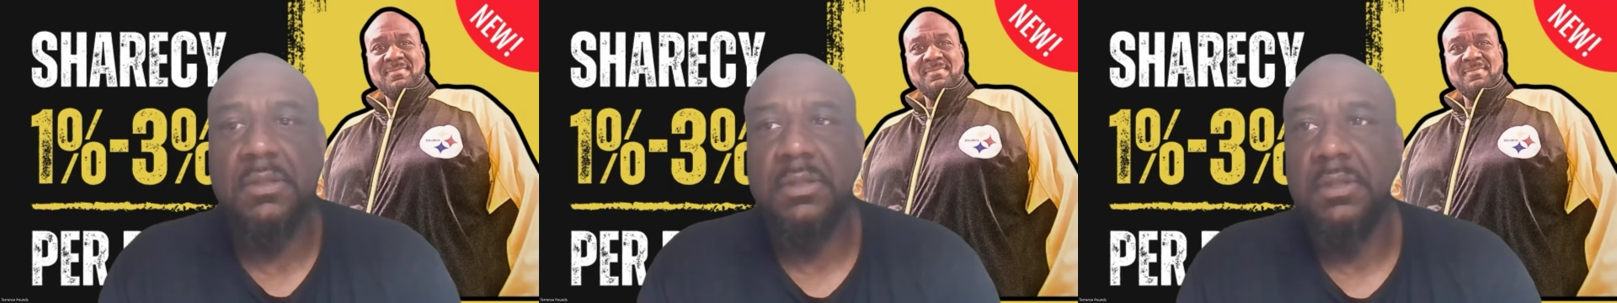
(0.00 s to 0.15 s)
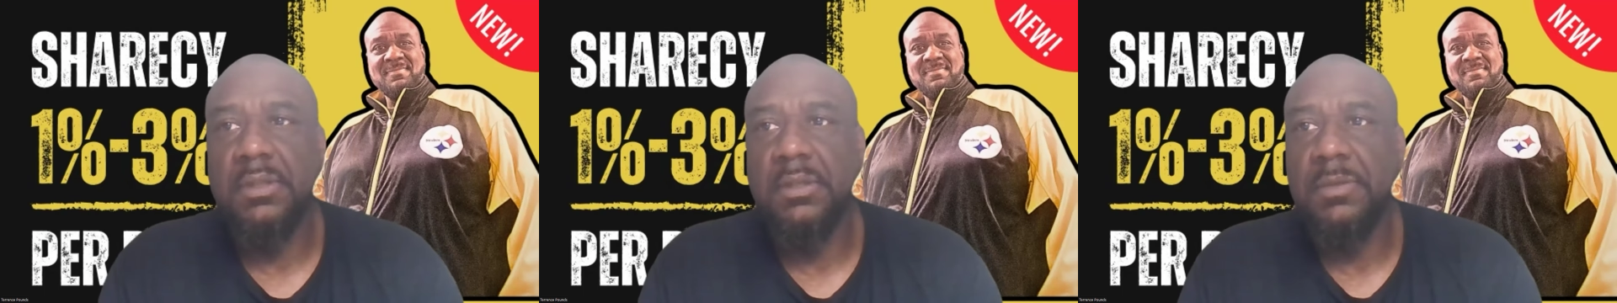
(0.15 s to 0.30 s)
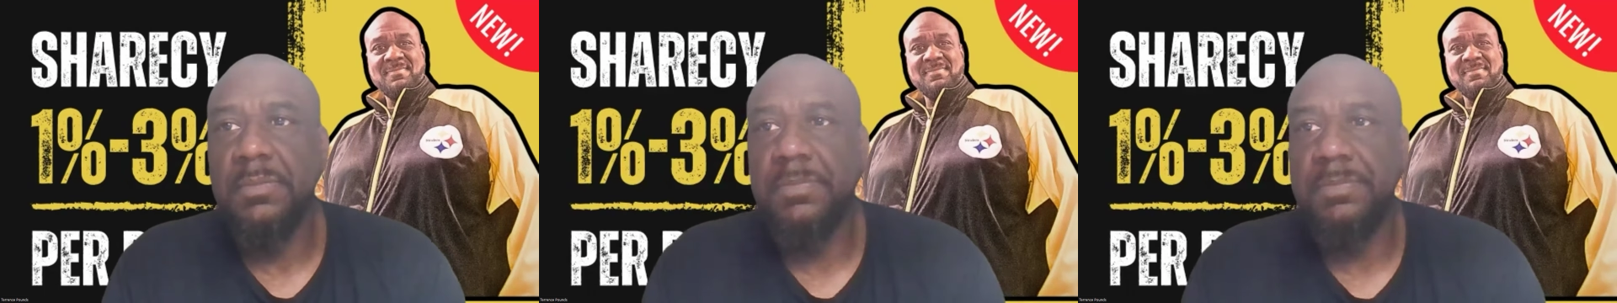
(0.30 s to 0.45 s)

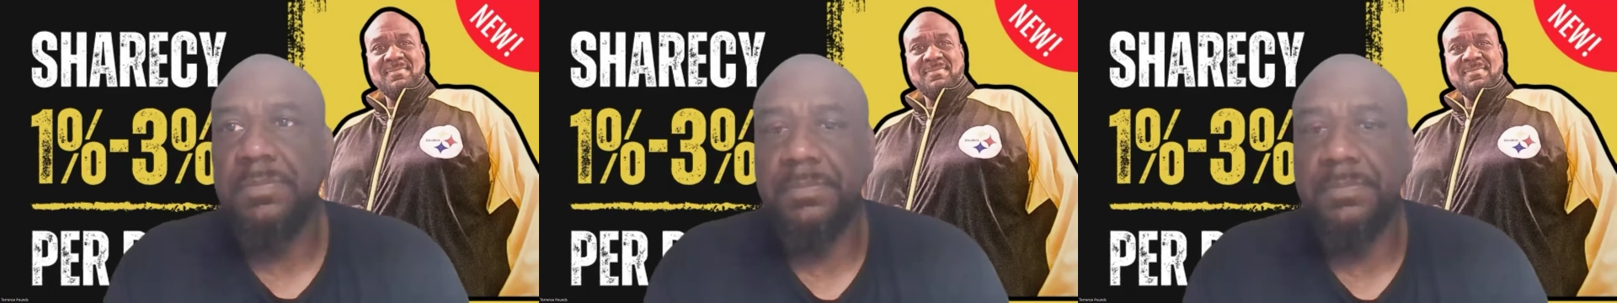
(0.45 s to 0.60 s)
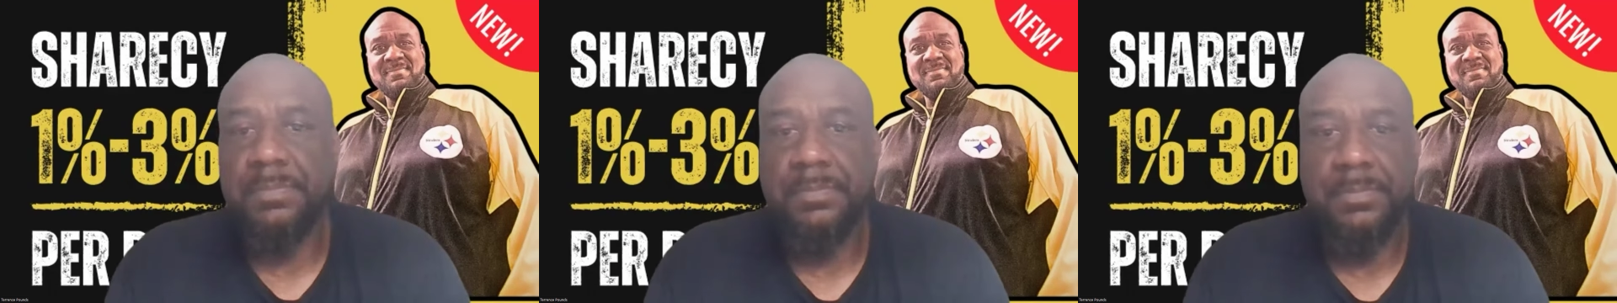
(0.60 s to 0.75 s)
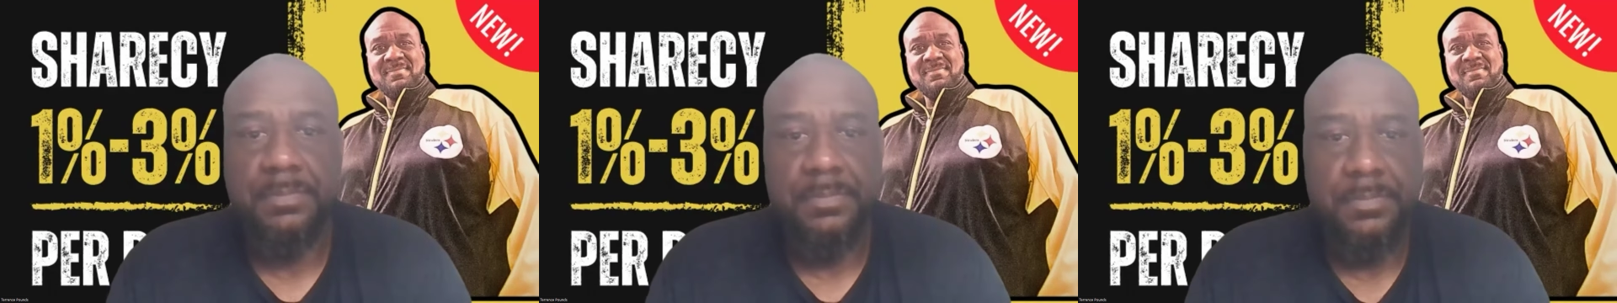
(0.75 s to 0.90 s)

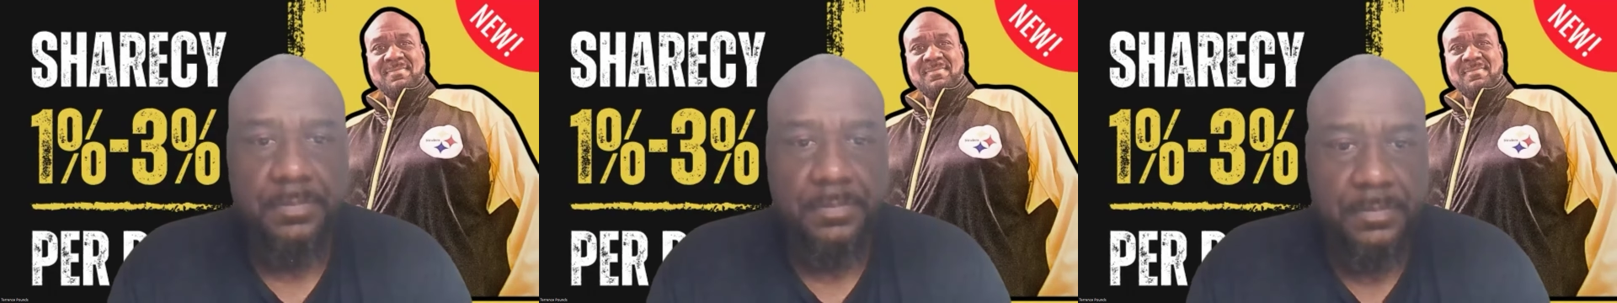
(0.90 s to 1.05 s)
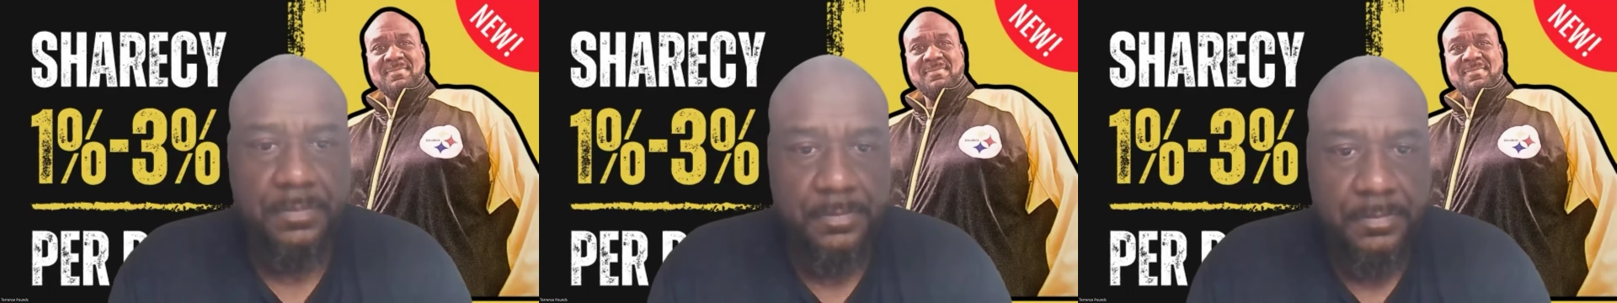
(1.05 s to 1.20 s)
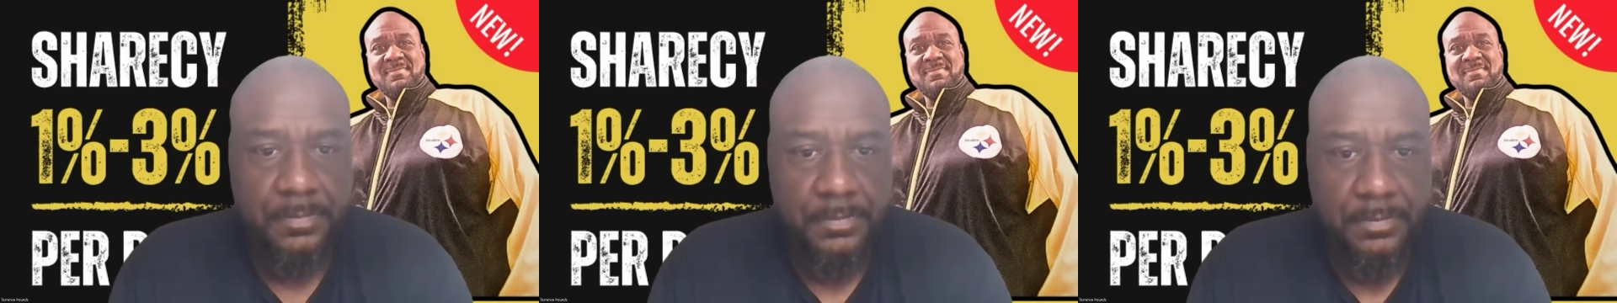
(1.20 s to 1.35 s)

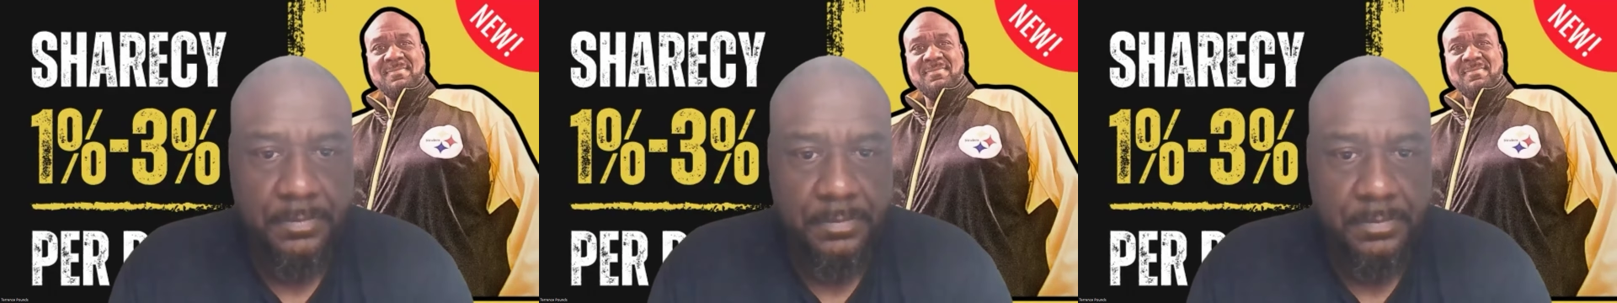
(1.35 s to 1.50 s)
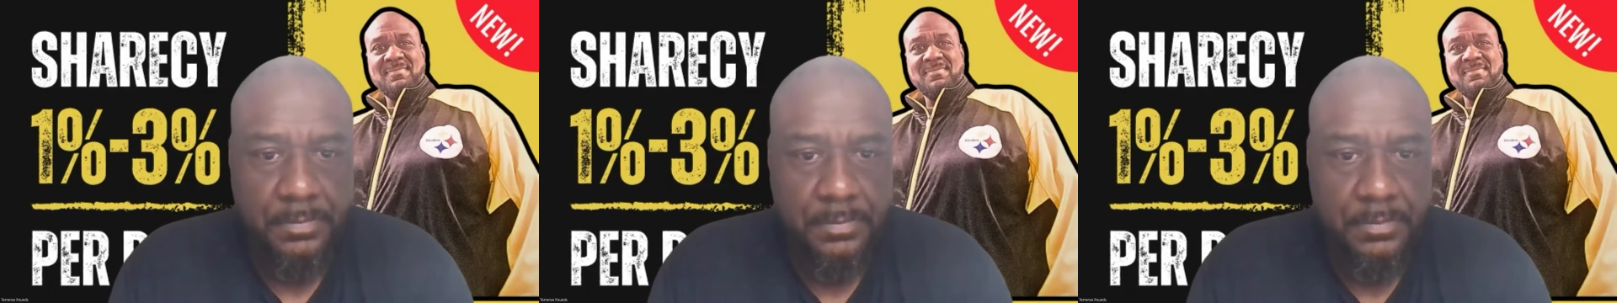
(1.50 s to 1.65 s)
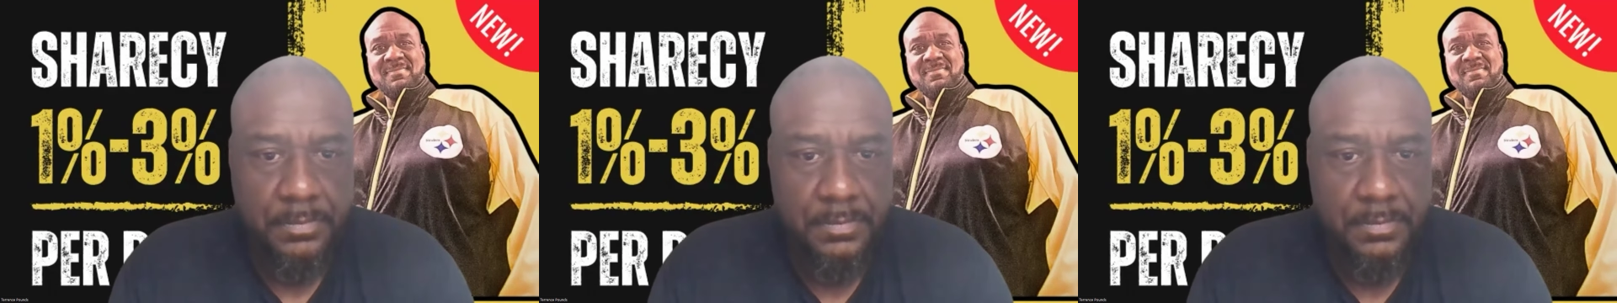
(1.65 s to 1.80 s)

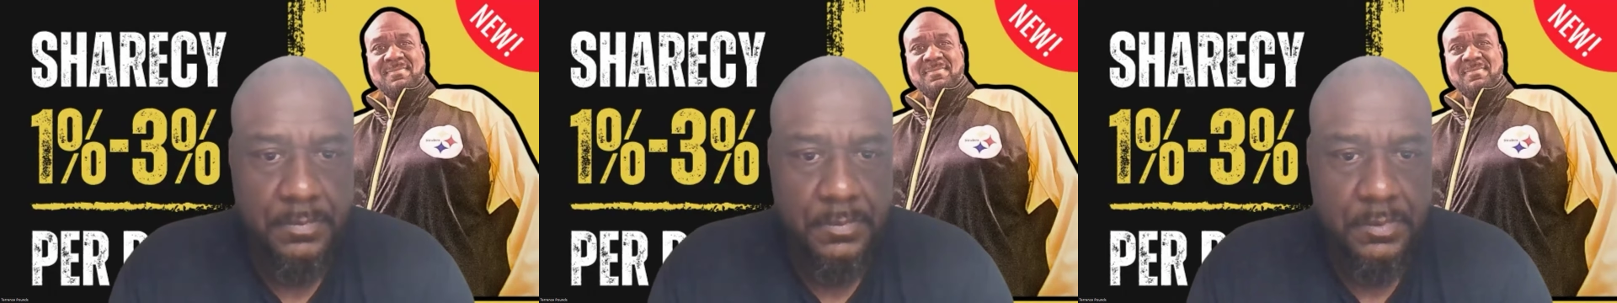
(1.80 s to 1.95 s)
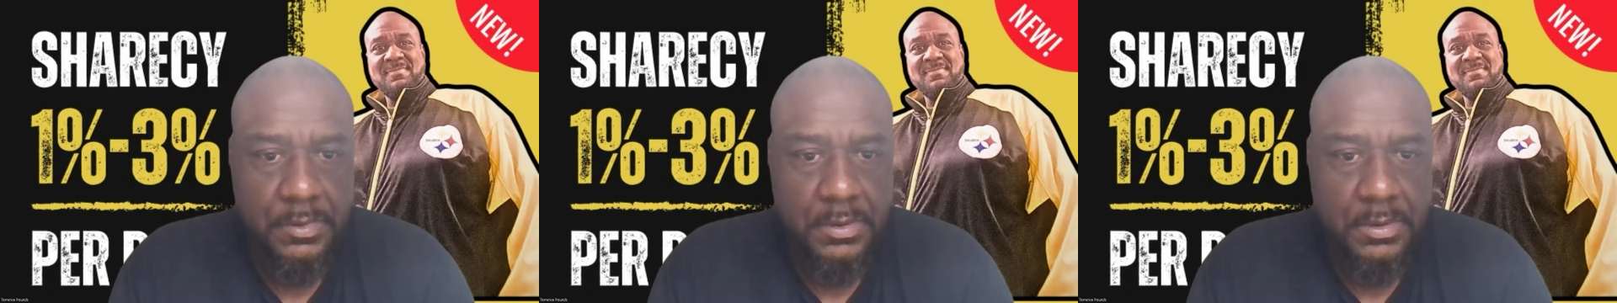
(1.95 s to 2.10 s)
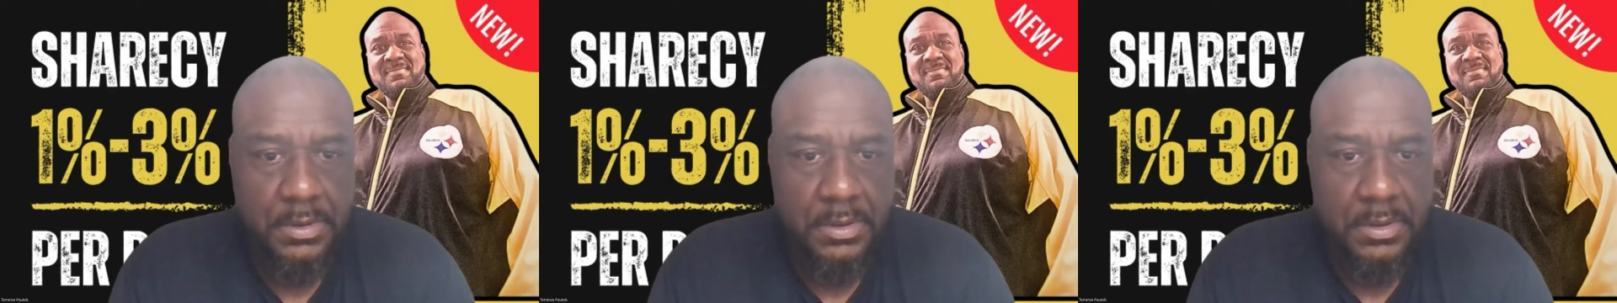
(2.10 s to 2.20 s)
Nobody speaks.